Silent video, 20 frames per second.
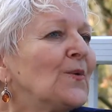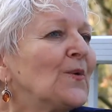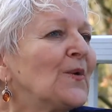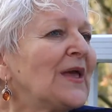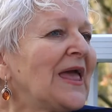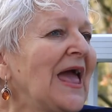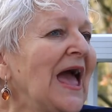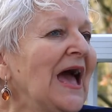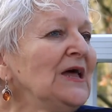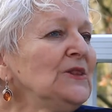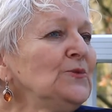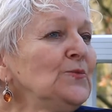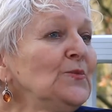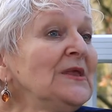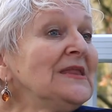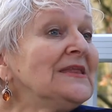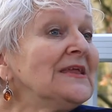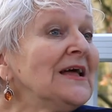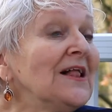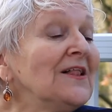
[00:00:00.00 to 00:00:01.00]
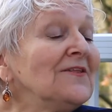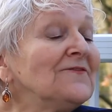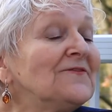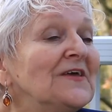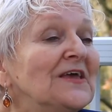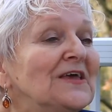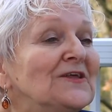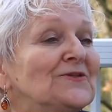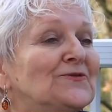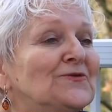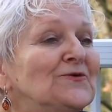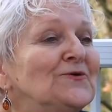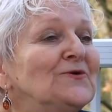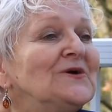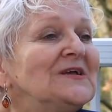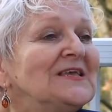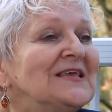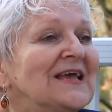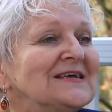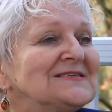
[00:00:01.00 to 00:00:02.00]
can we delve into
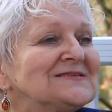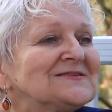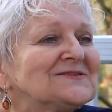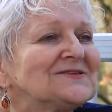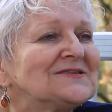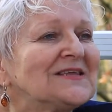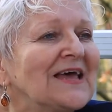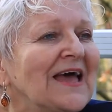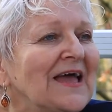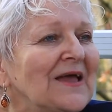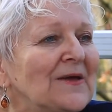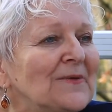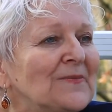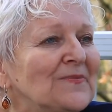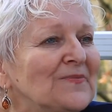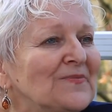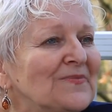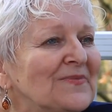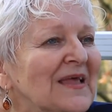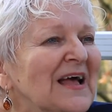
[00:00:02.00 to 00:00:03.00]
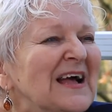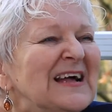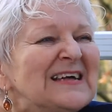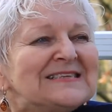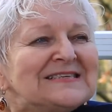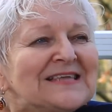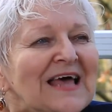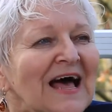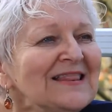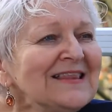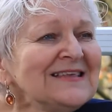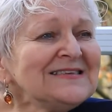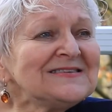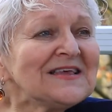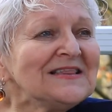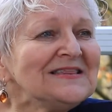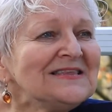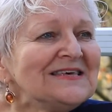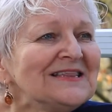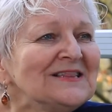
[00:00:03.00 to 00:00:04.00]
yesterday? Tell us
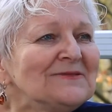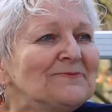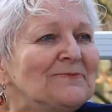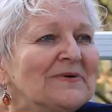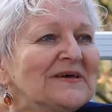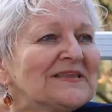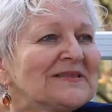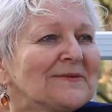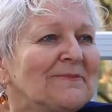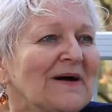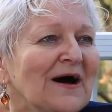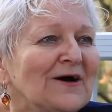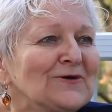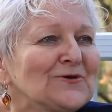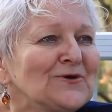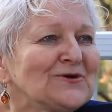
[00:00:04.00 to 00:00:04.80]
a little bit about